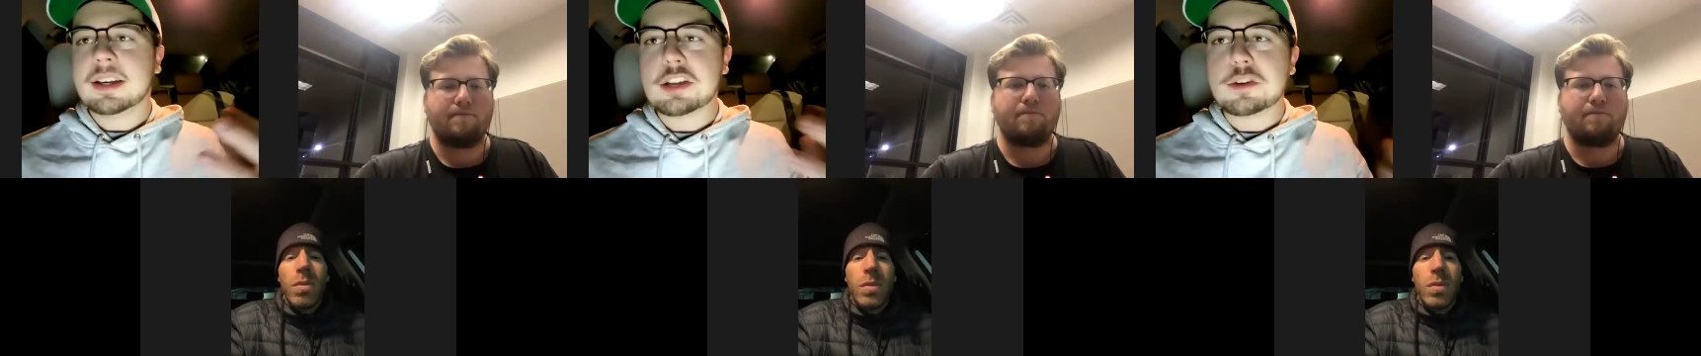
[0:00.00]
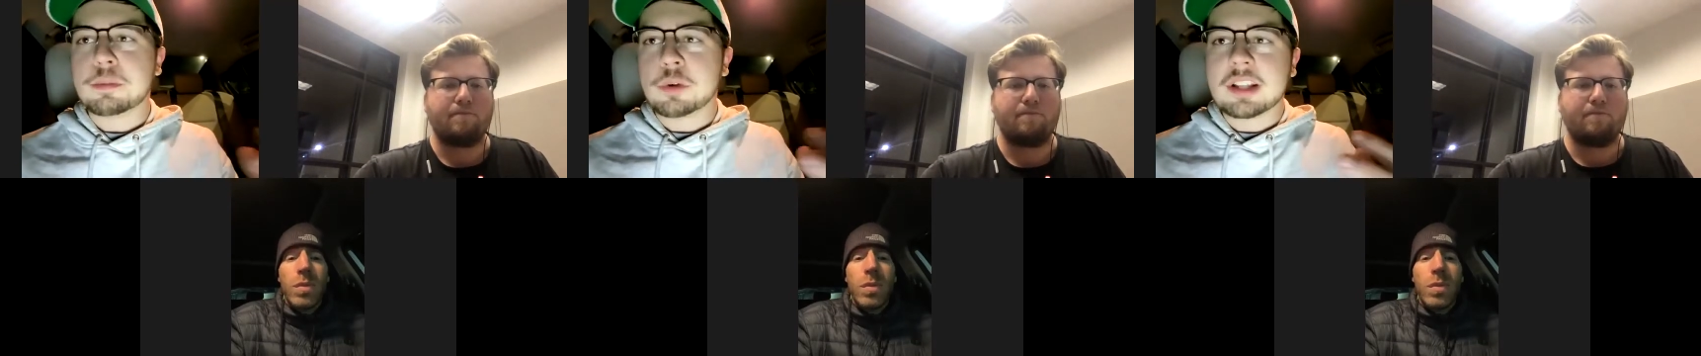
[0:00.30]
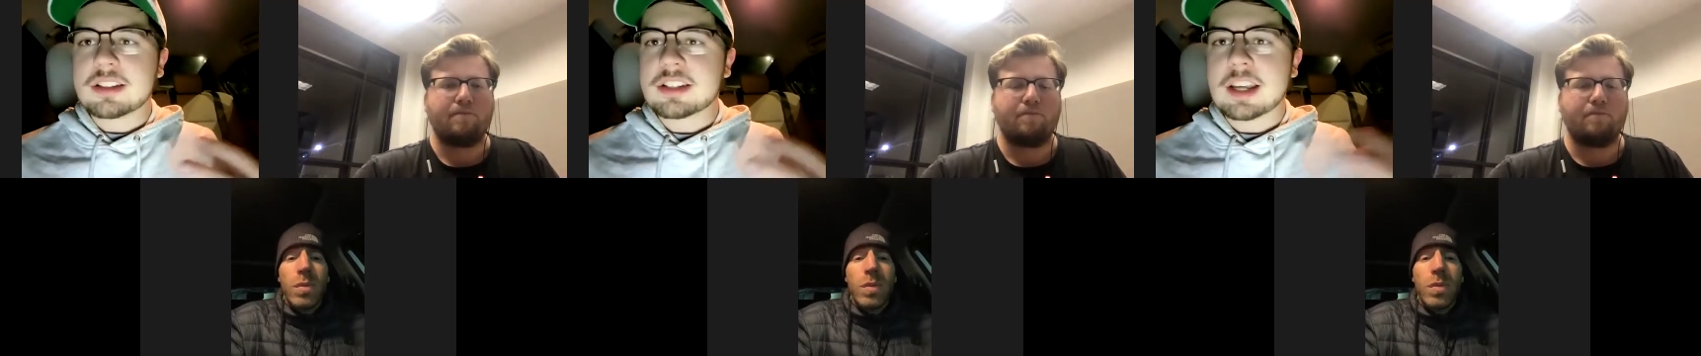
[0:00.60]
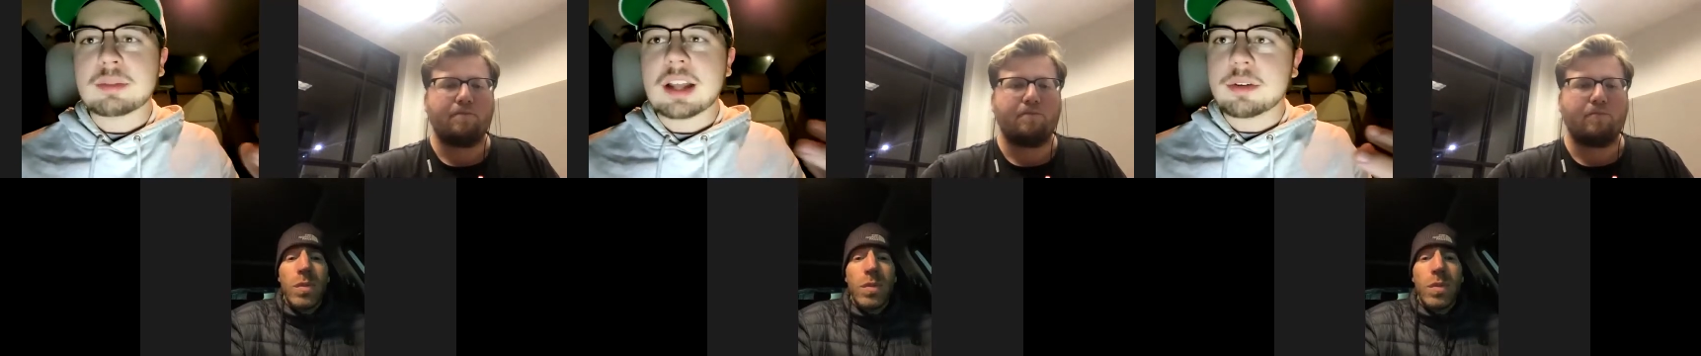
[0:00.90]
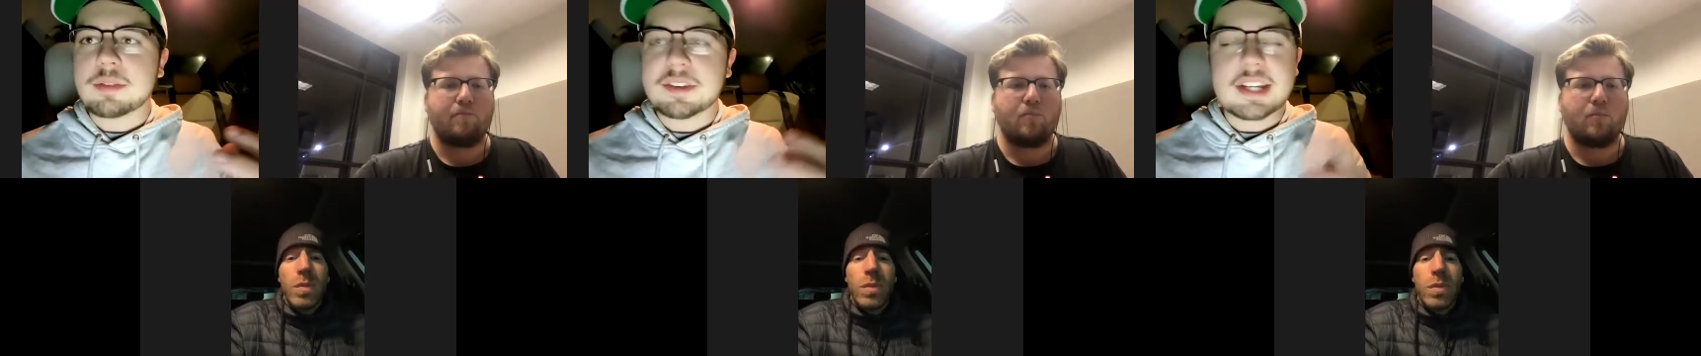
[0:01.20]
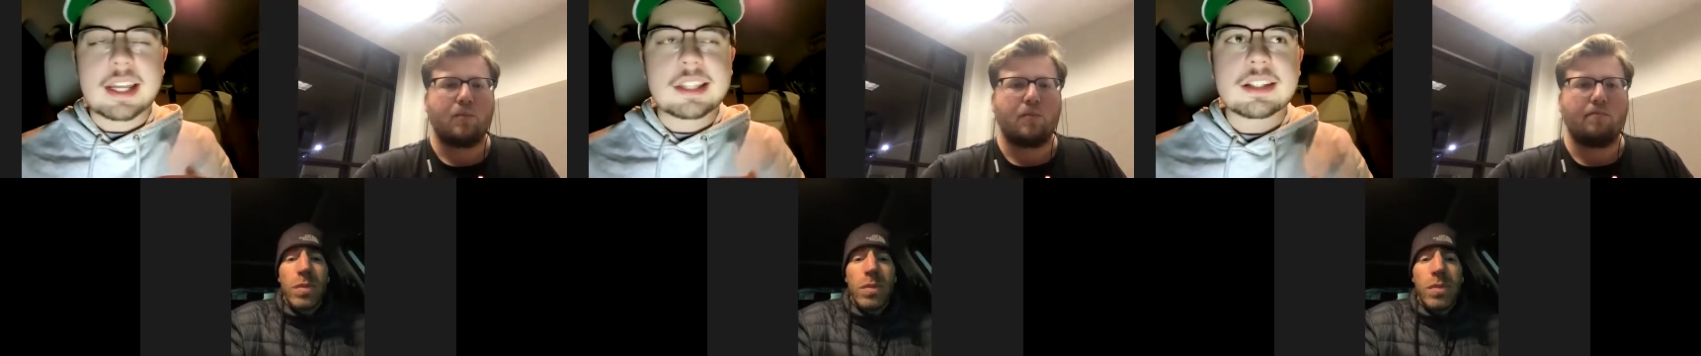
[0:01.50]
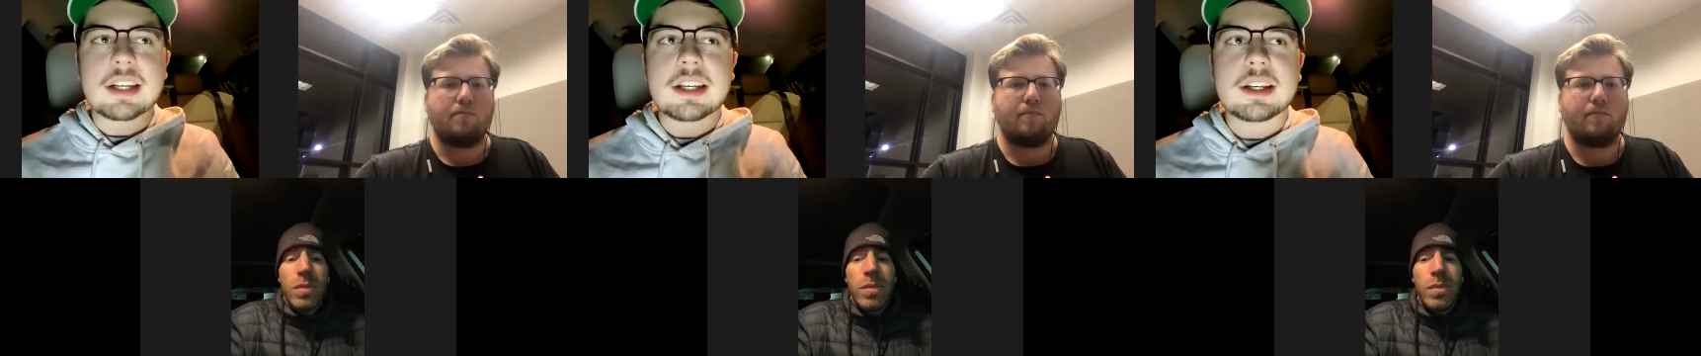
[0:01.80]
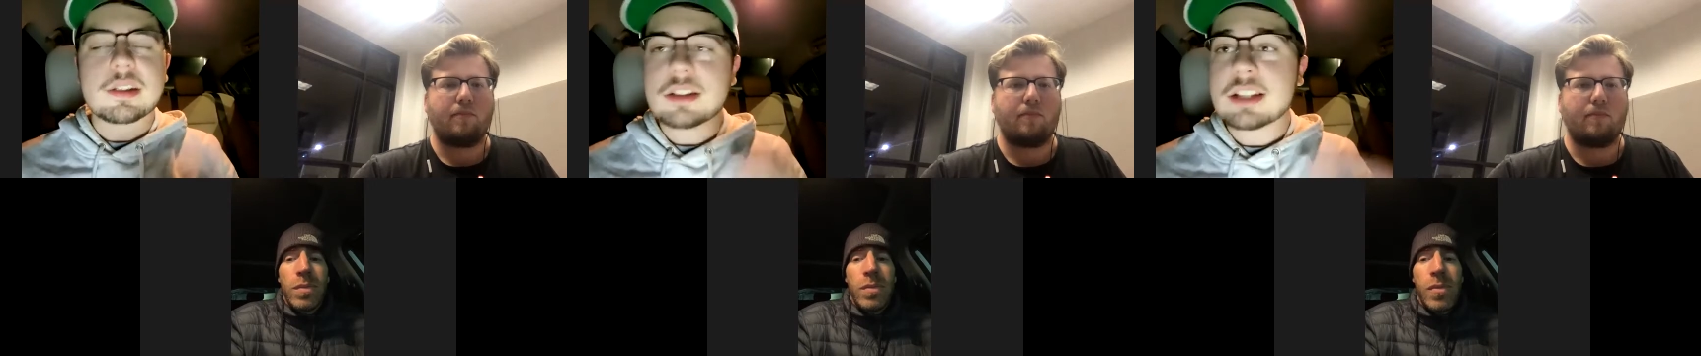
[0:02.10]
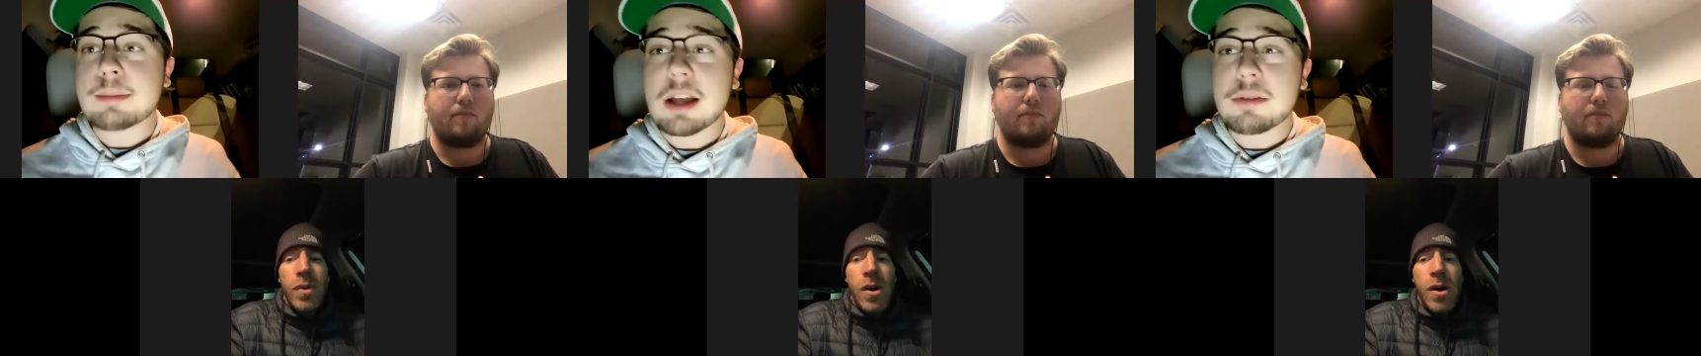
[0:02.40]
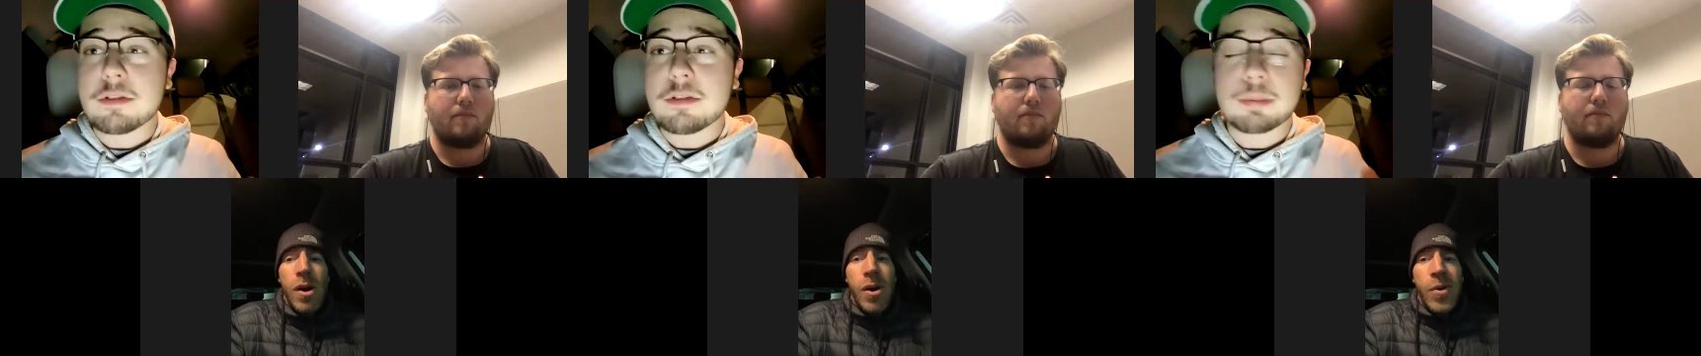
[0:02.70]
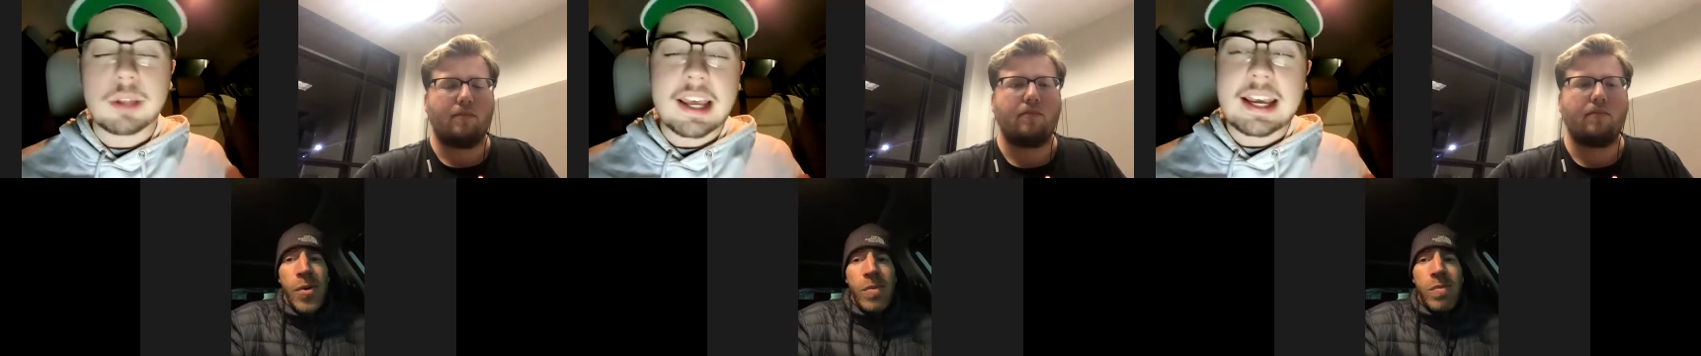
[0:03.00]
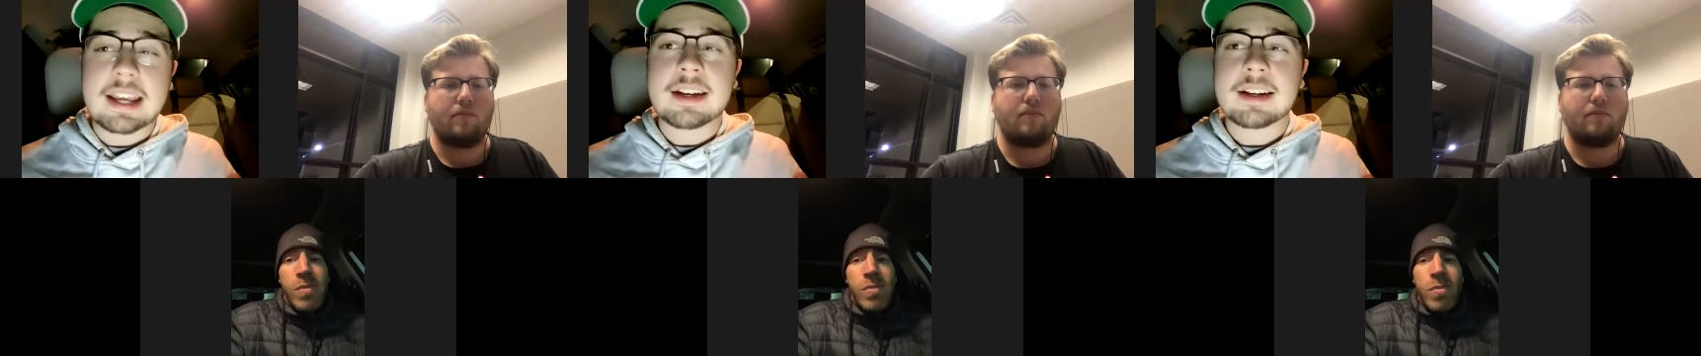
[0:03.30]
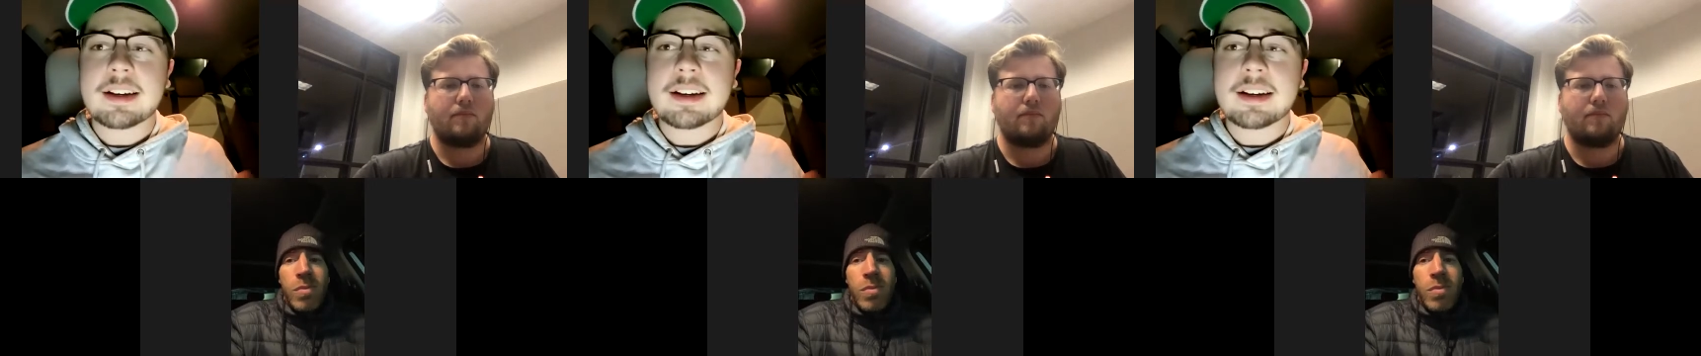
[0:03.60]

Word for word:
Speaker 1: Can you bring the same level of intensity, you know, the same level of play